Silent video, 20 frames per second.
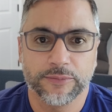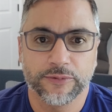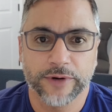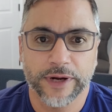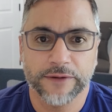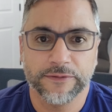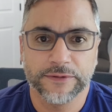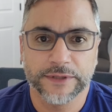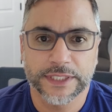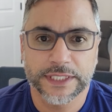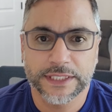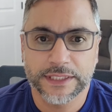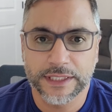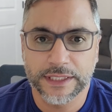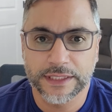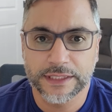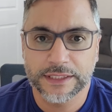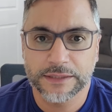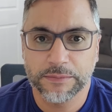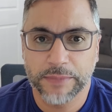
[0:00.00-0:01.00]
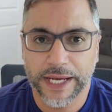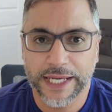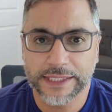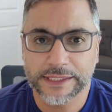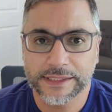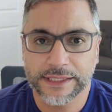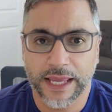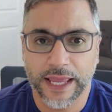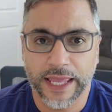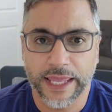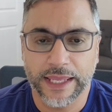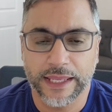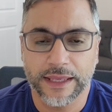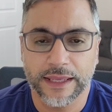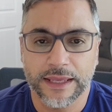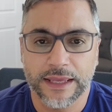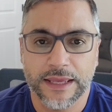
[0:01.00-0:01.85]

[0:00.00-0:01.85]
preface this by saying